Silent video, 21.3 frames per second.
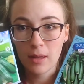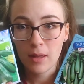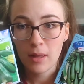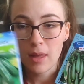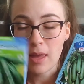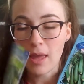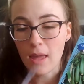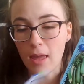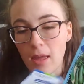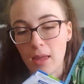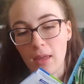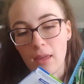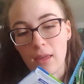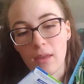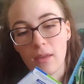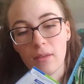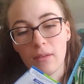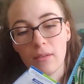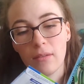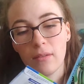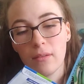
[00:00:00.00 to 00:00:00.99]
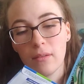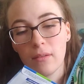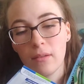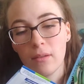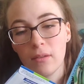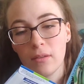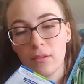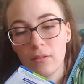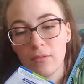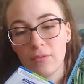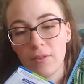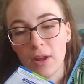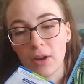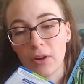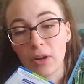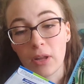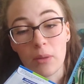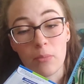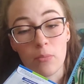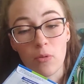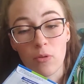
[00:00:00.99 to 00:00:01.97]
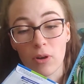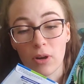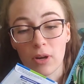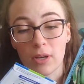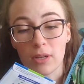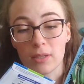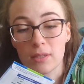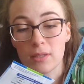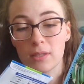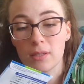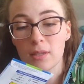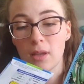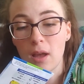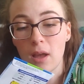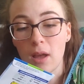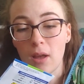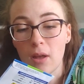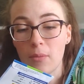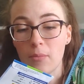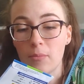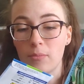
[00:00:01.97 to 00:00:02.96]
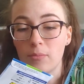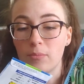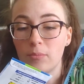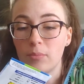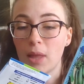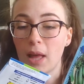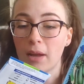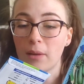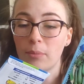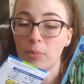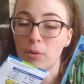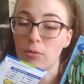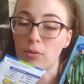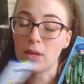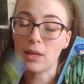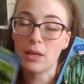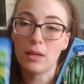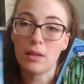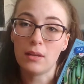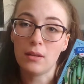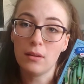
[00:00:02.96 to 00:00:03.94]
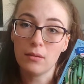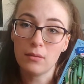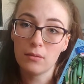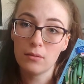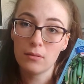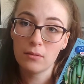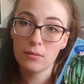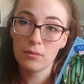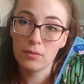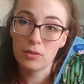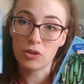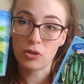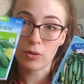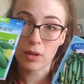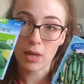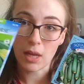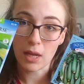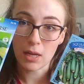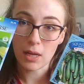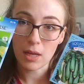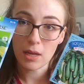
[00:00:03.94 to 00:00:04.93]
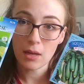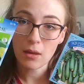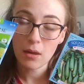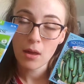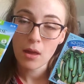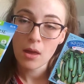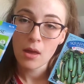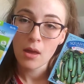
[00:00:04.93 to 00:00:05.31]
a Fairy Morris Black Beauty zucchini